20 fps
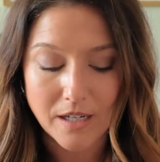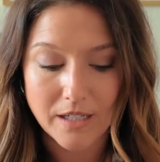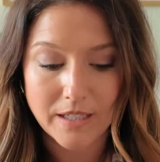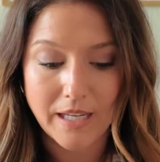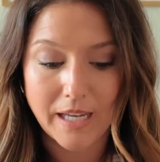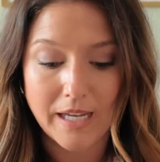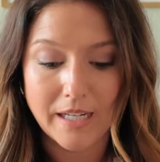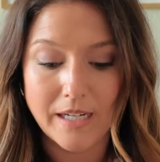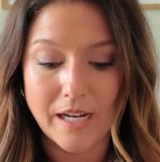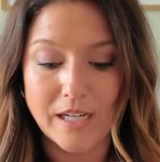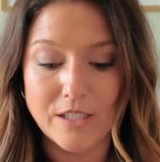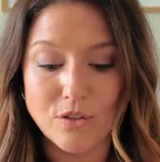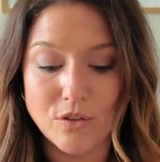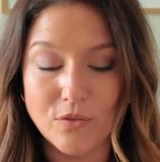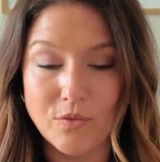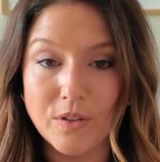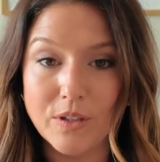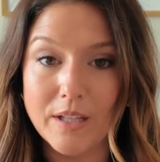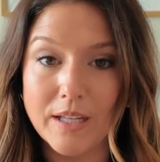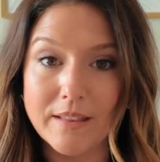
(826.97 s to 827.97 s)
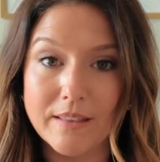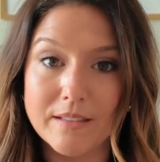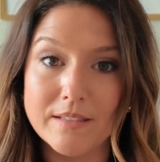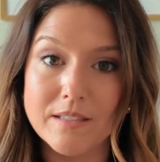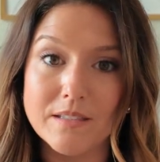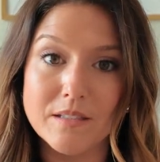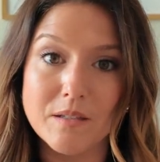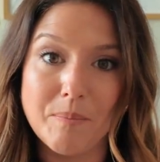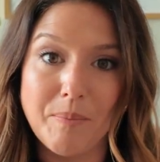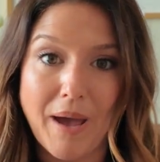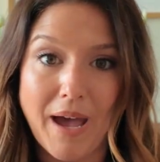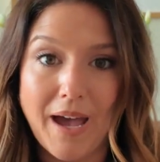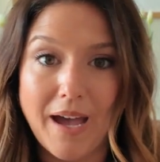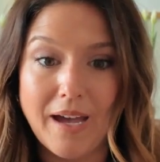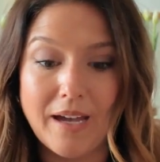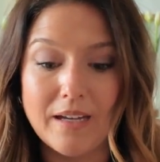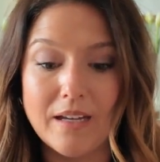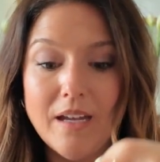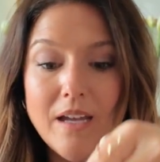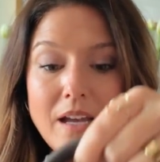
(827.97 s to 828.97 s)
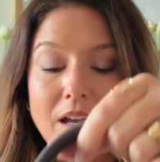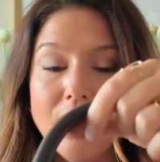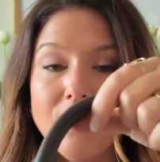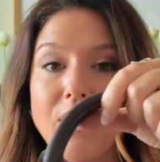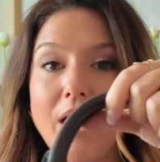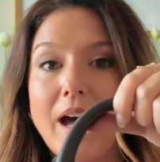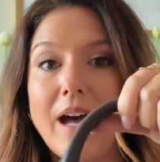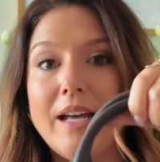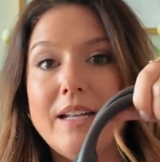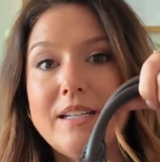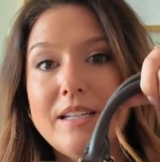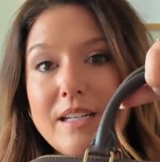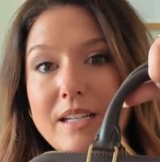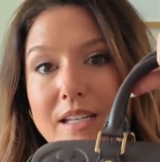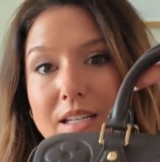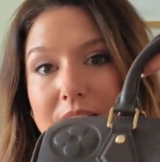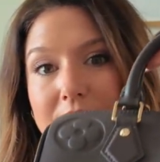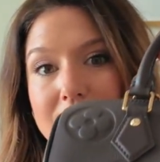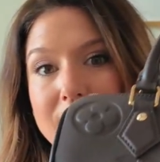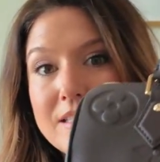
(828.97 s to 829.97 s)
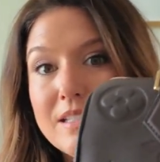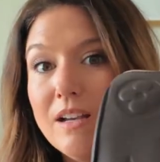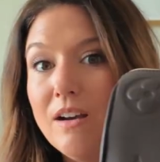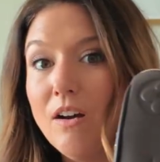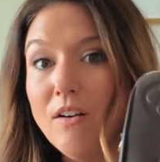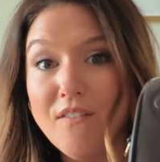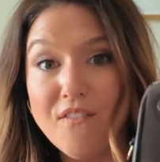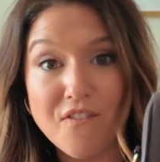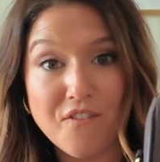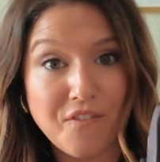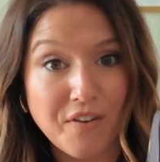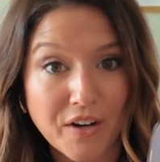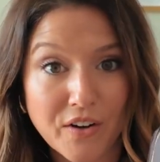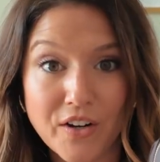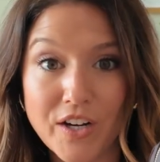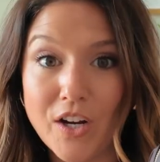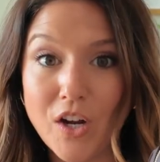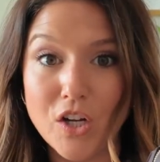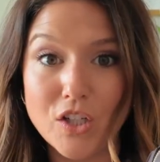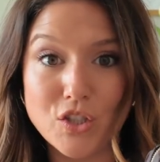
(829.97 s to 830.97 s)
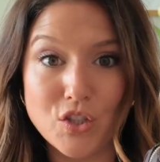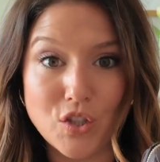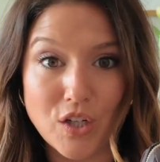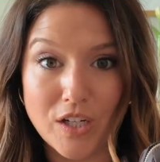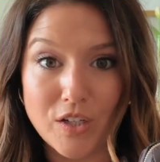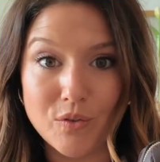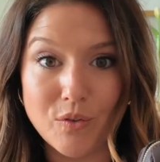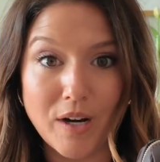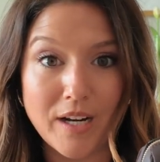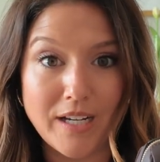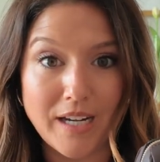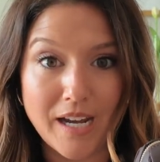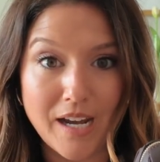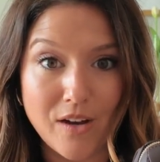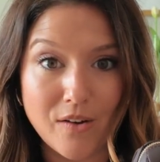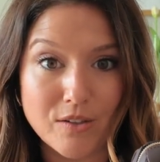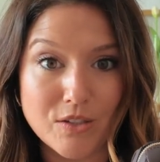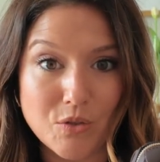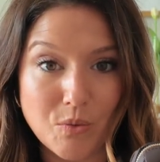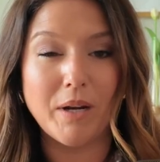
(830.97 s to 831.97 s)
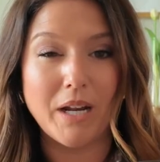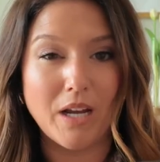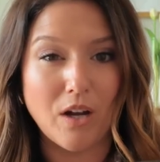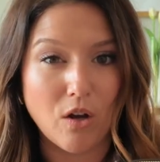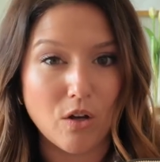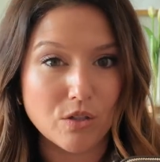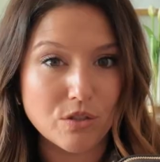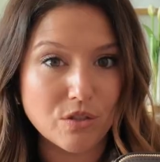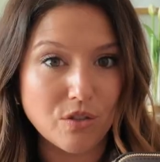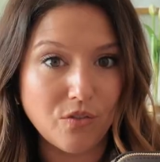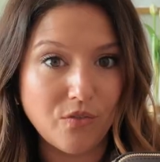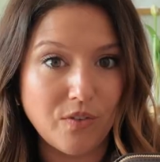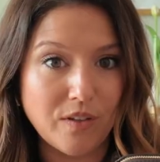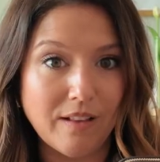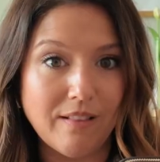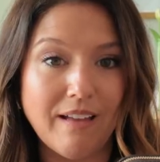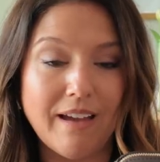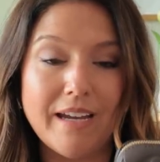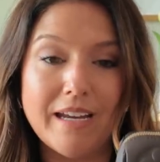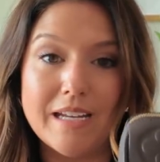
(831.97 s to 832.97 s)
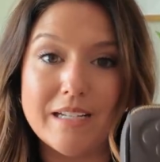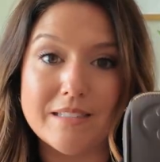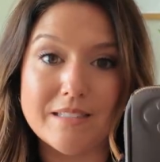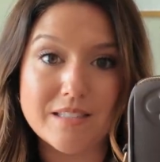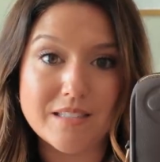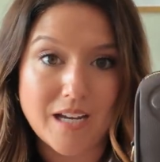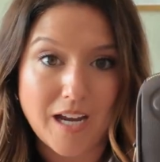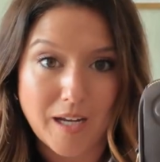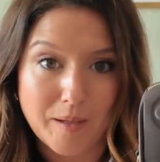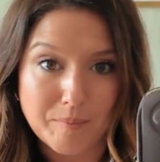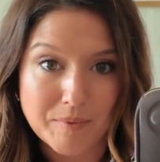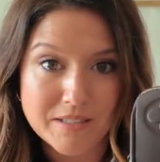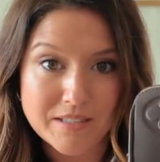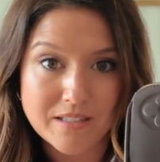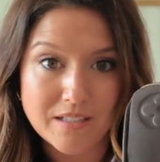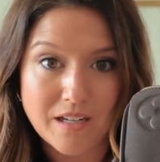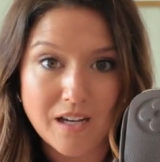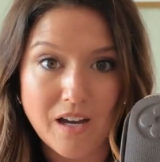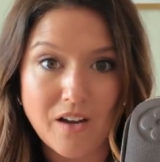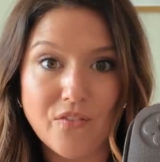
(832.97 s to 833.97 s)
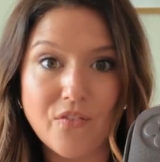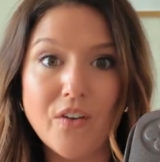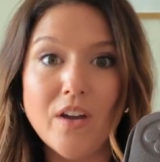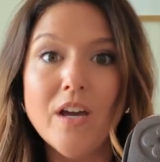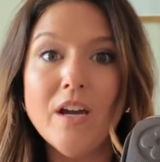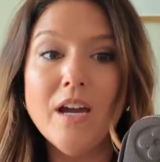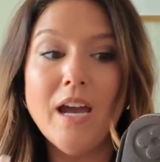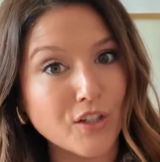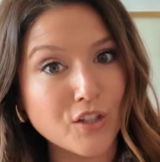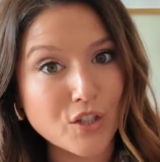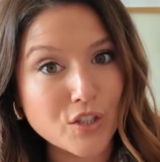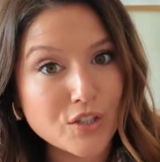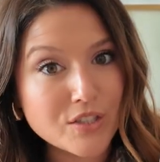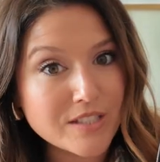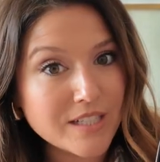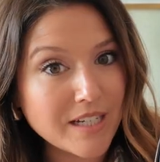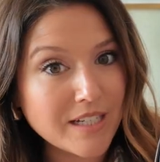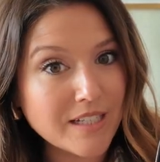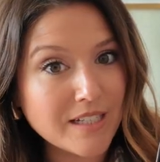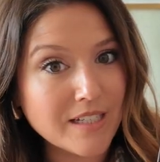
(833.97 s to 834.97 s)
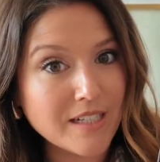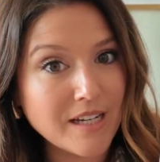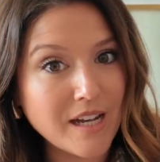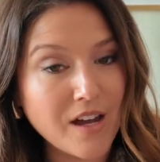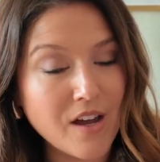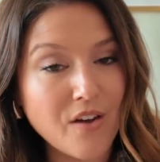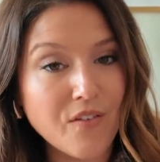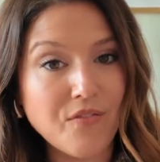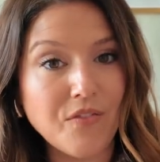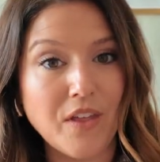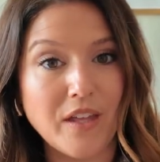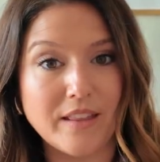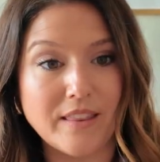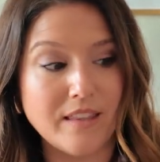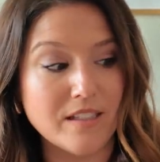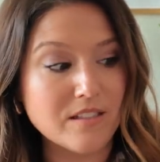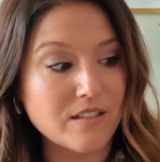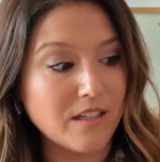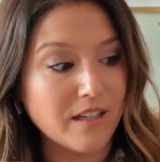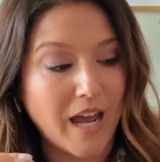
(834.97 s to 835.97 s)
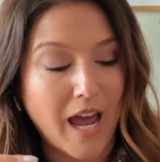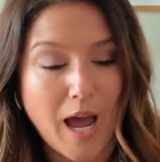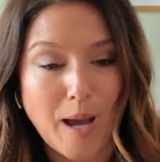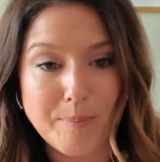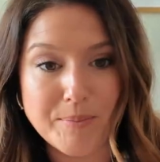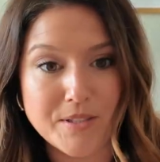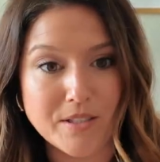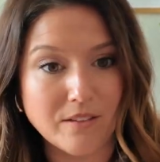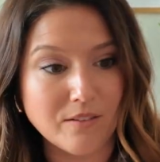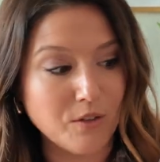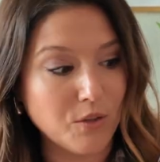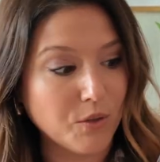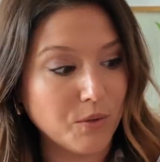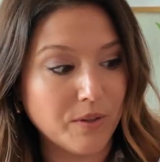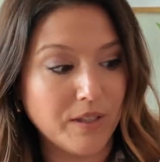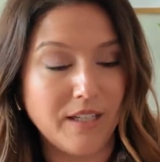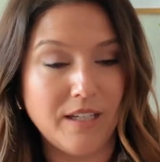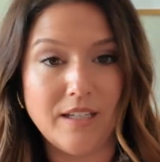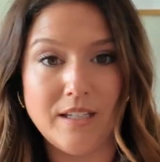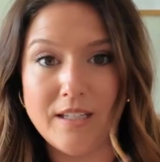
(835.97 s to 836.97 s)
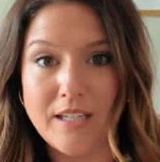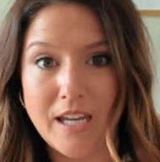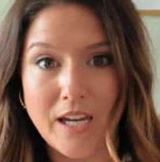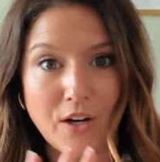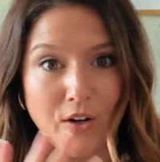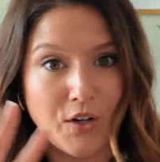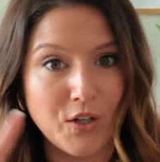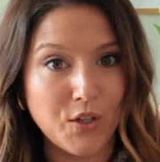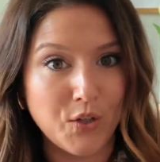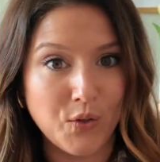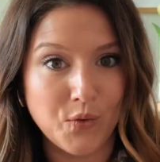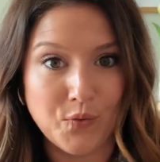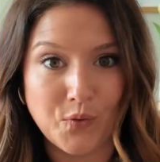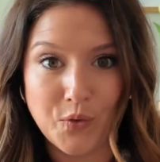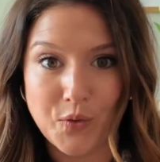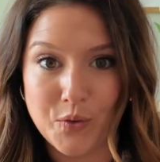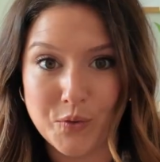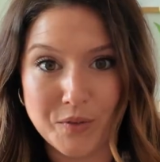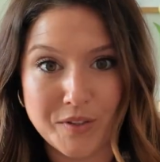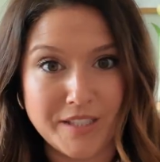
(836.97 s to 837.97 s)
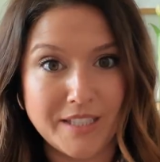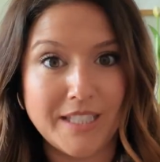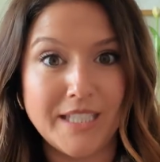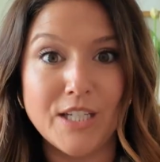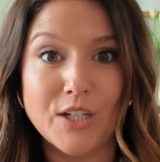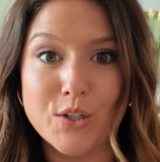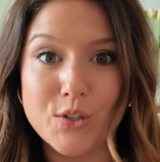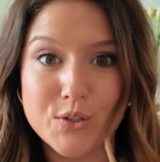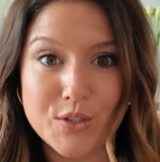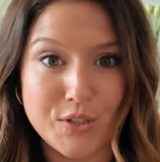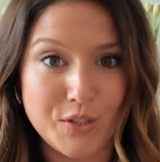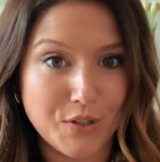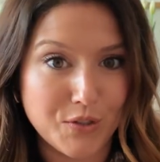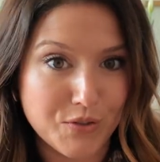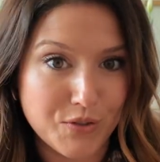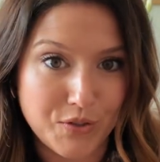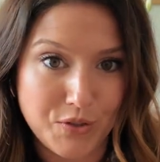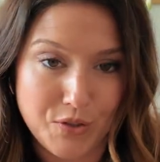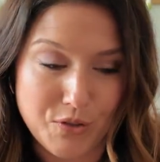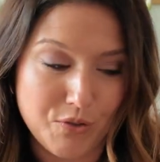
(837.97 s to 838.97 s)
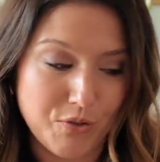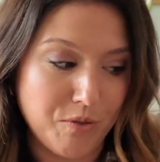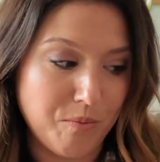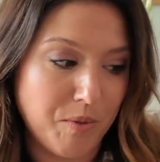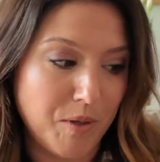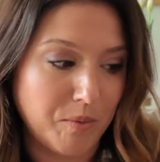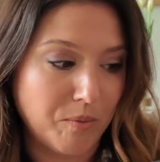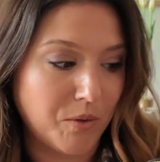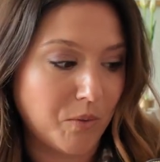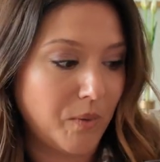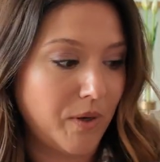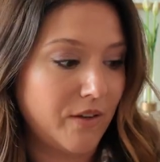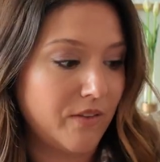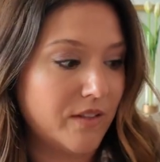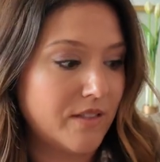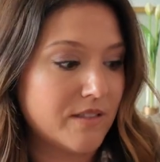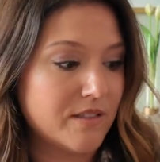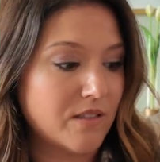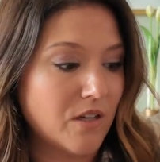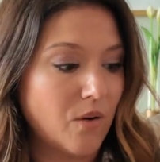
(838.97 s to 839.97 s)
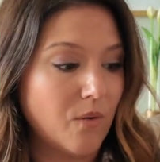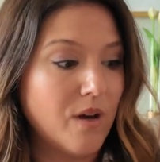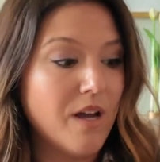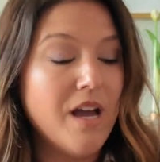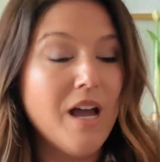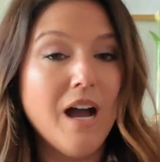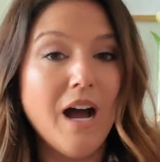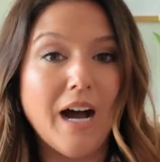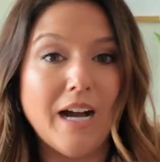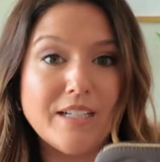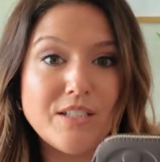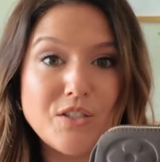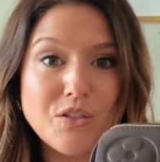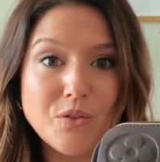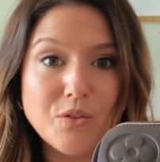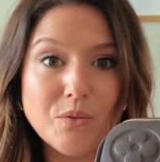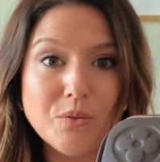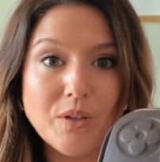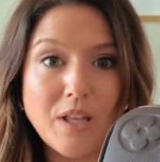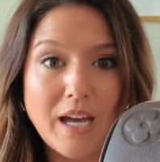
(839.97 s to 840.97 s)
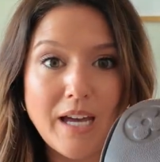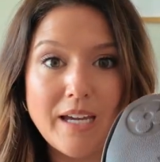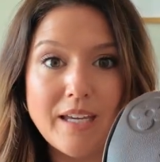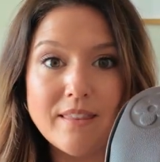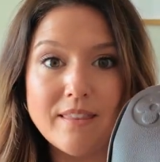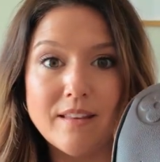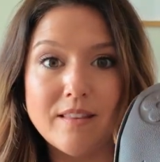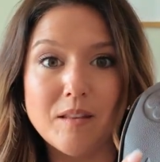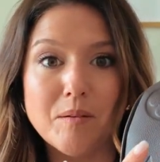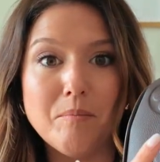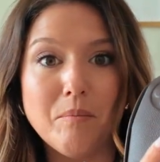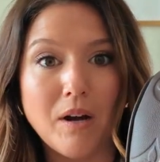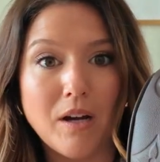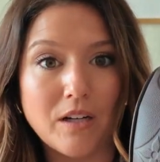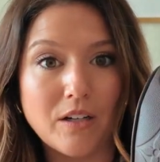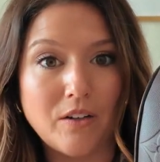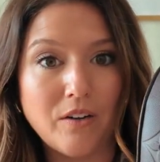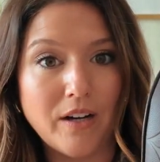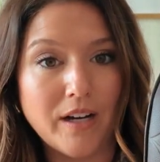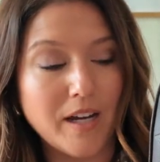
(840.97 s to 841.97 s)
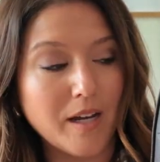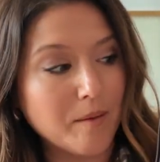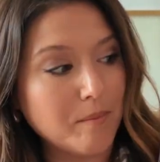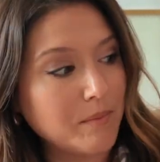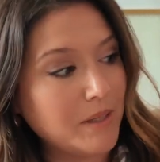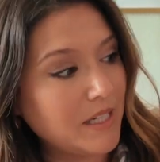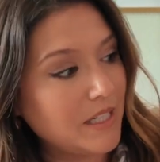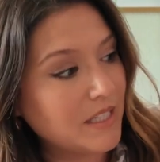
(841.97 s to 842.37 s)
again, I do feel like this is a bag that is very on trend right now, but I also feel like it's timeless enough, understated enough that this could absolutely carry you for years and years and years. You'd be able to wear this. So I do like that the monogram